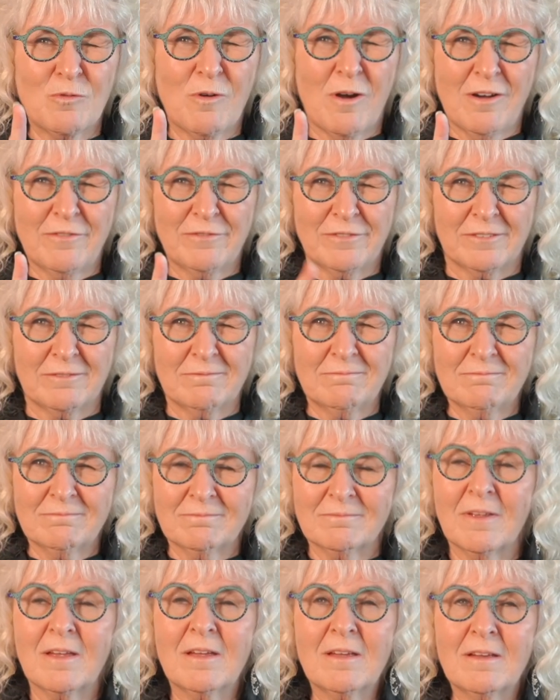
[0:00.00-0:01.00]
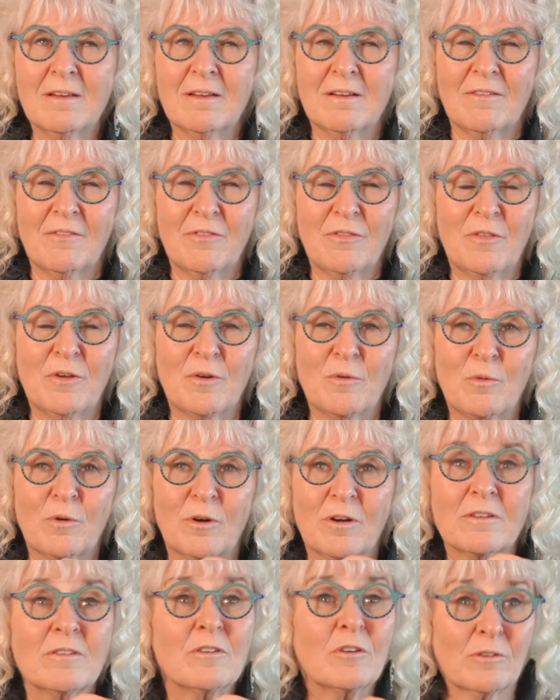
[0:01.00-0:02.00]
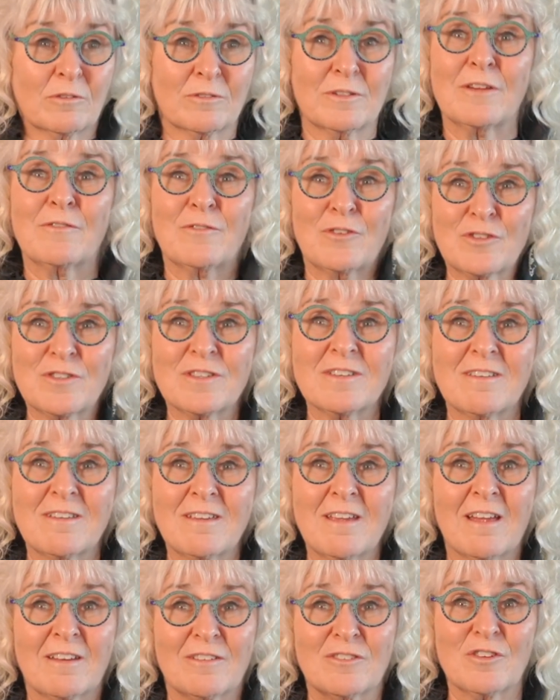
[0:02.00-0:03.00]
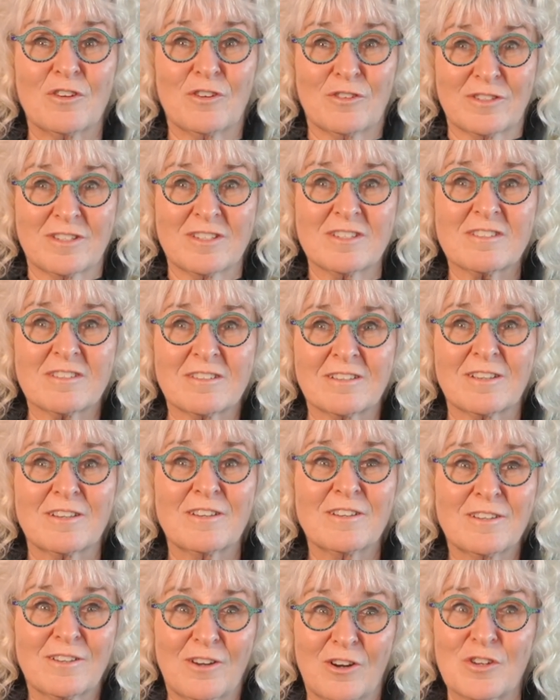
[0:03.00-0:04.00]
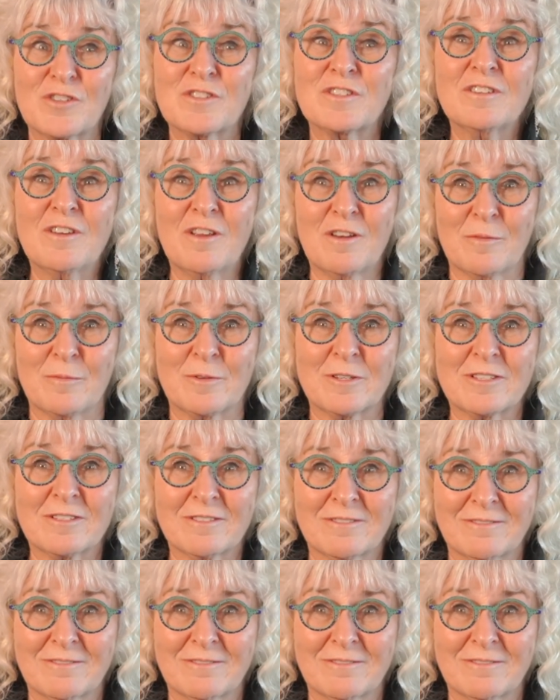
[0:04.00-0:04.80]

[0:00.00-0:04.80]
often the word neurodiversity and autistic are synonymous.